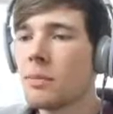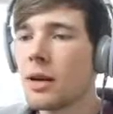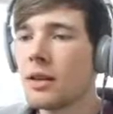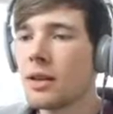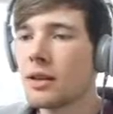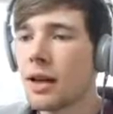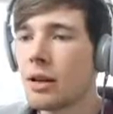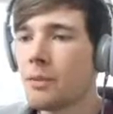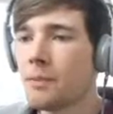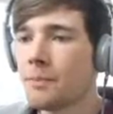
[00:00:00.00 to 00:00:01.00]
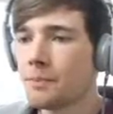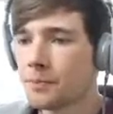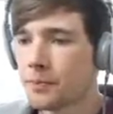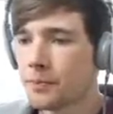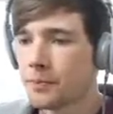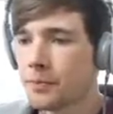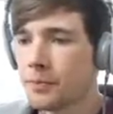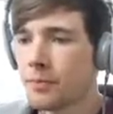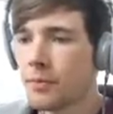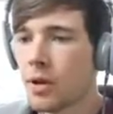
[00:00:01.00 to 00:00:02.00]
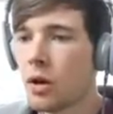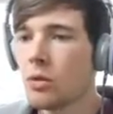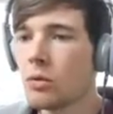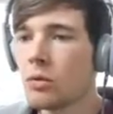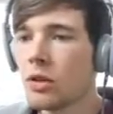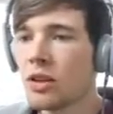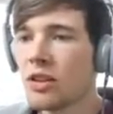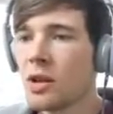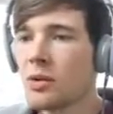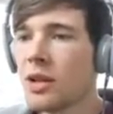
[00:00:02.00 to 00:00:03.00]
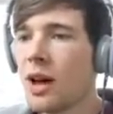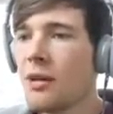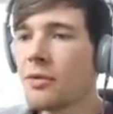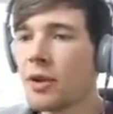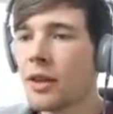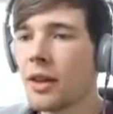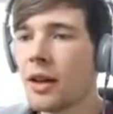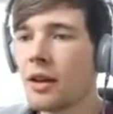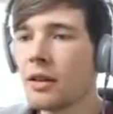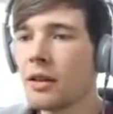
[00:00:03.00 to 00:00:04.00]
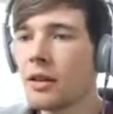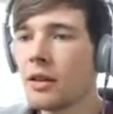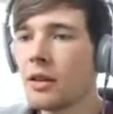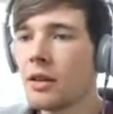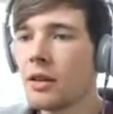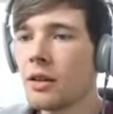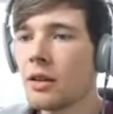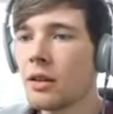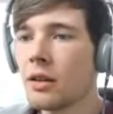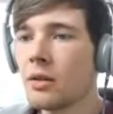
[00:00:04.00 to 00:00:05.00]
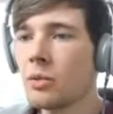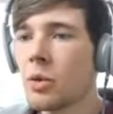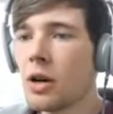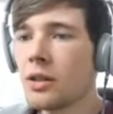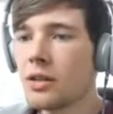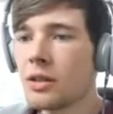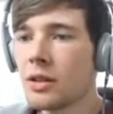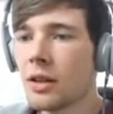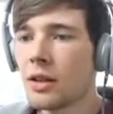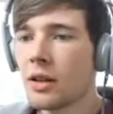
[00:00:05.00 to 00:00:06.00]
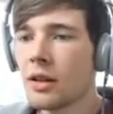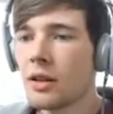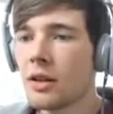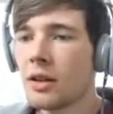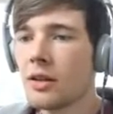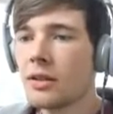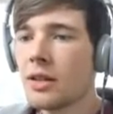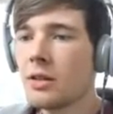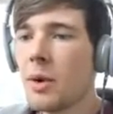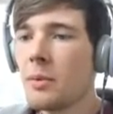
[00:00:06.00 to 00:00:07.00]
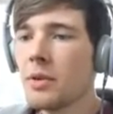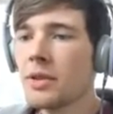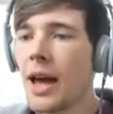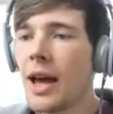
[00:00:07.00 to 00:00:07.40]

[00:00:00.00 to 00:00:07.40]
mine this out. Oh, there was lava in there. What? Since when was